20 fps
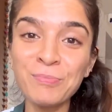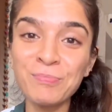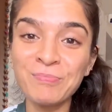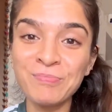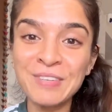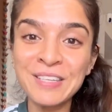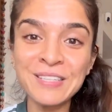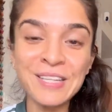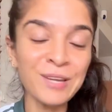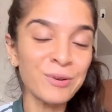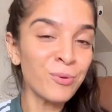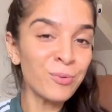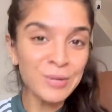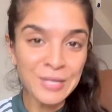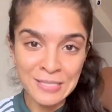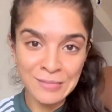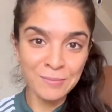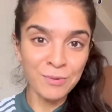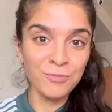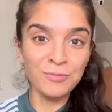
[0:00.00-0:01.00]
these are only
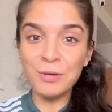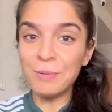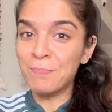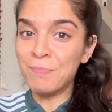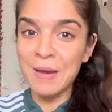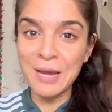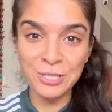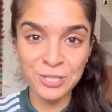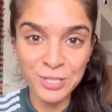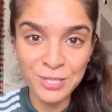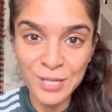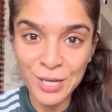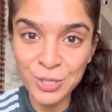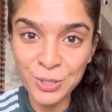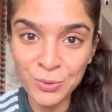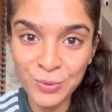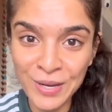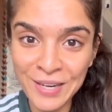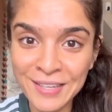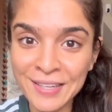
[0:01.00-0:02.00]
some of the measures that you
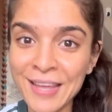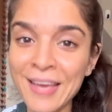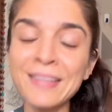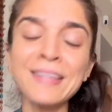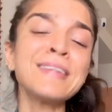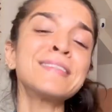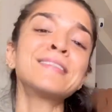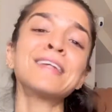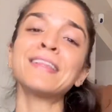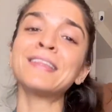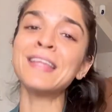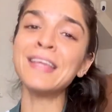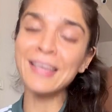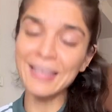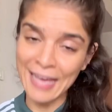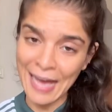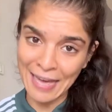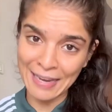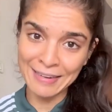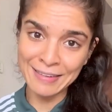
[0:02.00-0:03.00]
can take. There's nothing
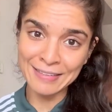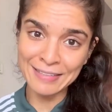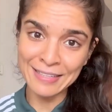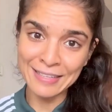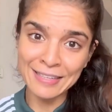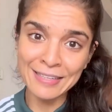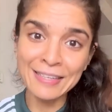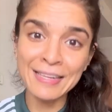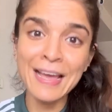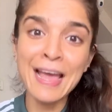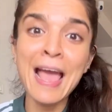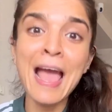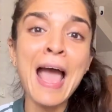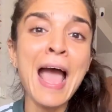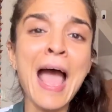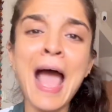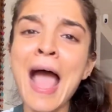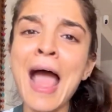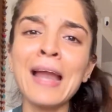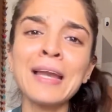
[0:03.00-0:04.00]
guaranteed,
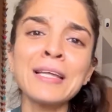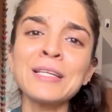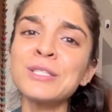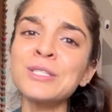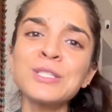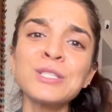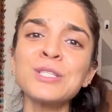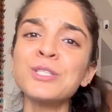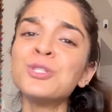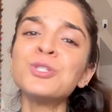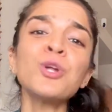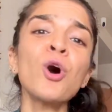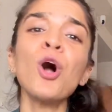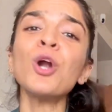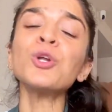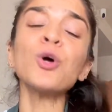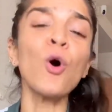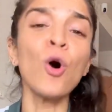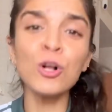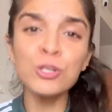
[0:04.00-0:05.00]
and it's
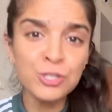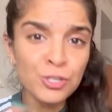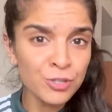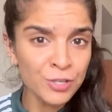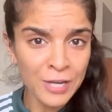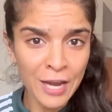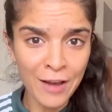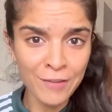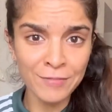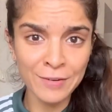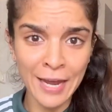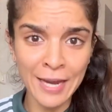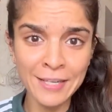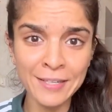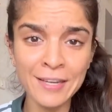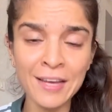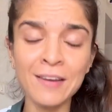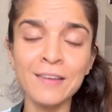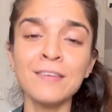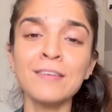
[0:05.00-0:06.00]
not all children have night
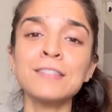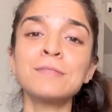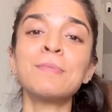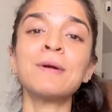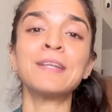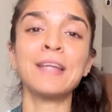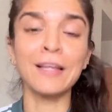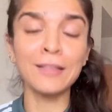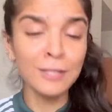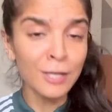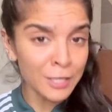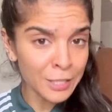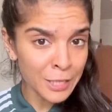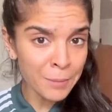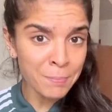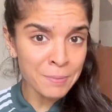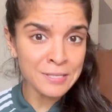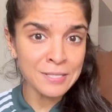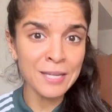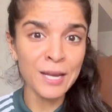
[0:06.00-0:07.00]
terrors, but yeah,
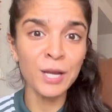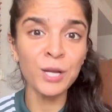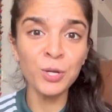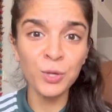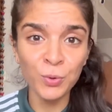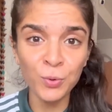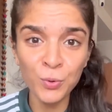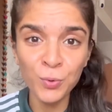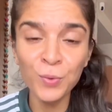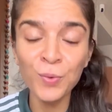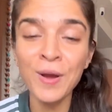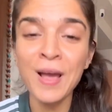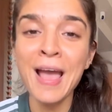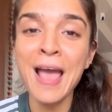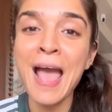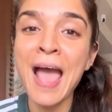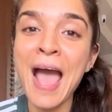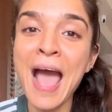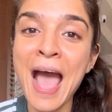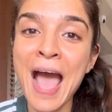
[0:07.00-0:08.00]
30% do,
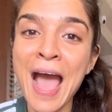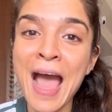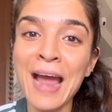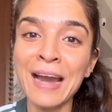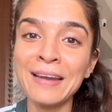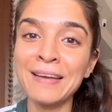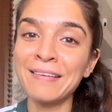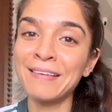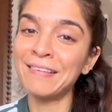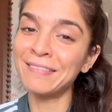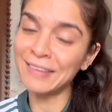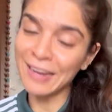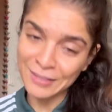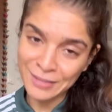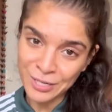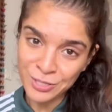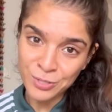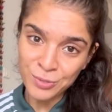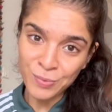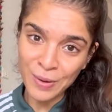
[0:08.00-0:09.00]
and
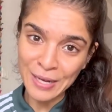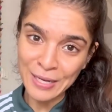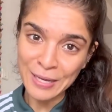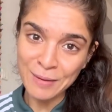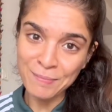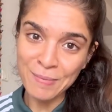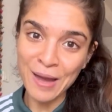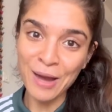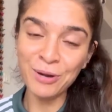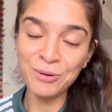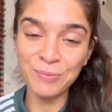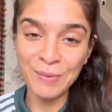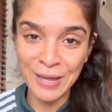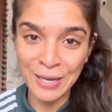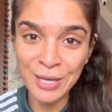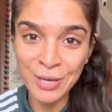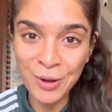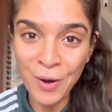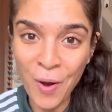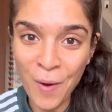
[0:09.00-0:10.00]
nothing to worry about,
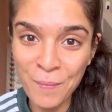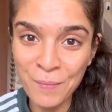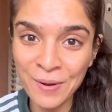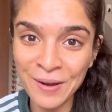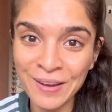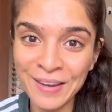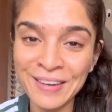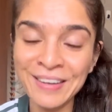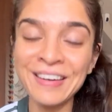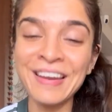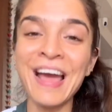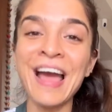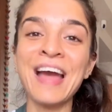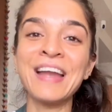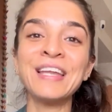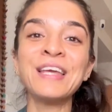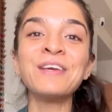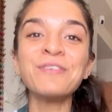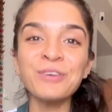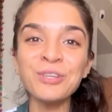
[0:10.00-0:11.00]
very common.
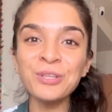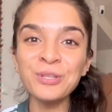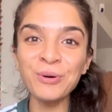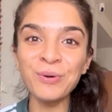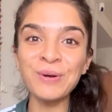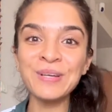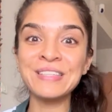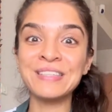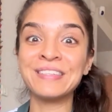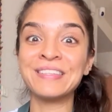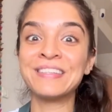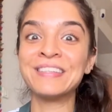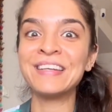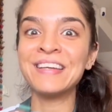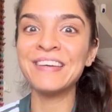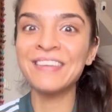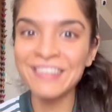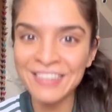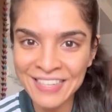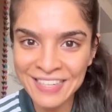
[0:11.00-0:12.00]
And even though it's
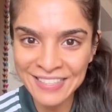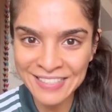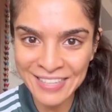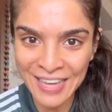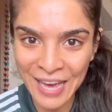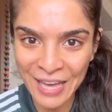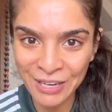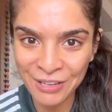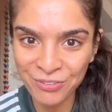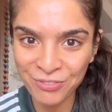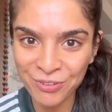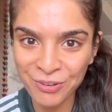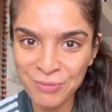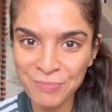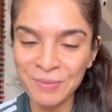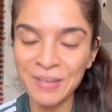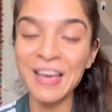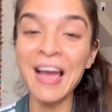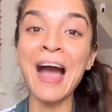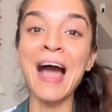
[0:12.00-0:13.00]
really scary for
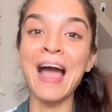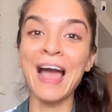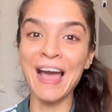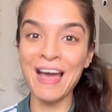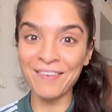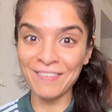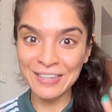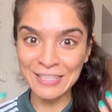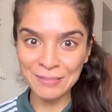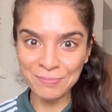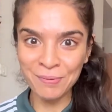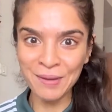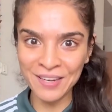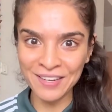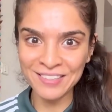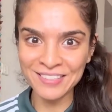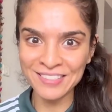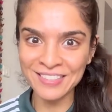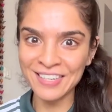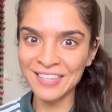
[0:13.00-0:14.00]
me, I have
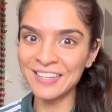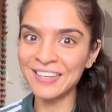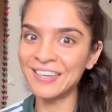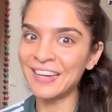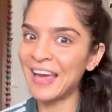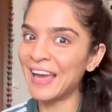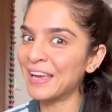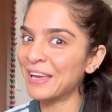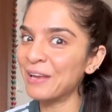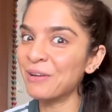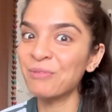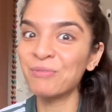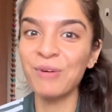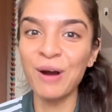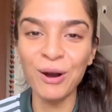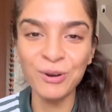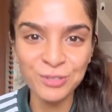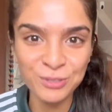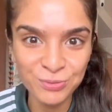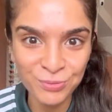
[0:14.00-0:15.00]
experienced it and I can
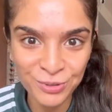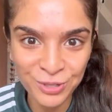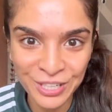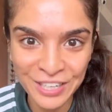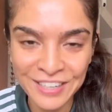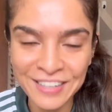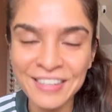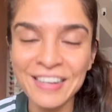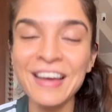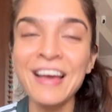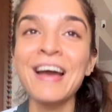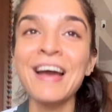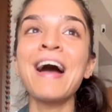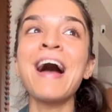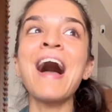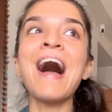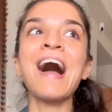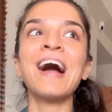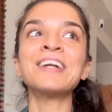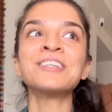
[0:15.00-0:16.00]
vouch for it.
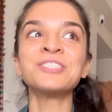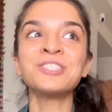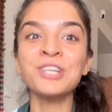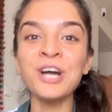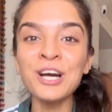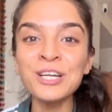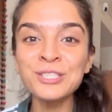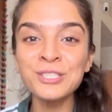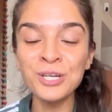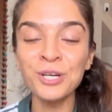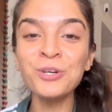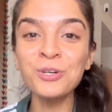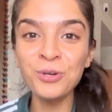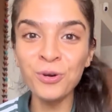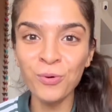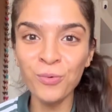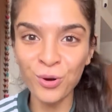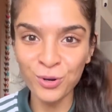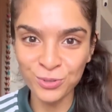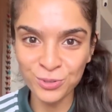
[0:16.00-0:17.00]
I just didn't know
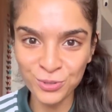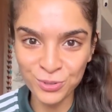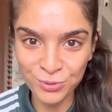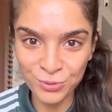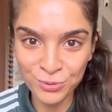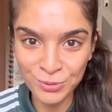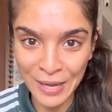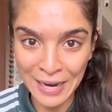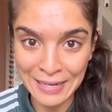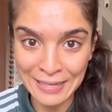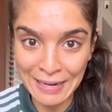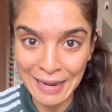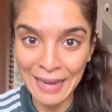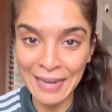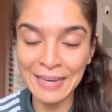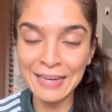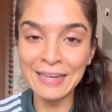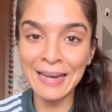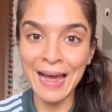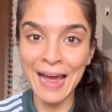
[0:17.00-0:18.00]
what to do that
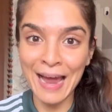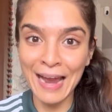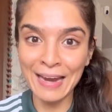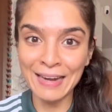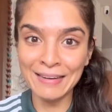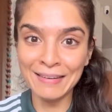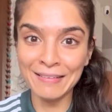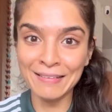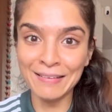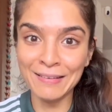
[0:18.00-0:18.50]
night, and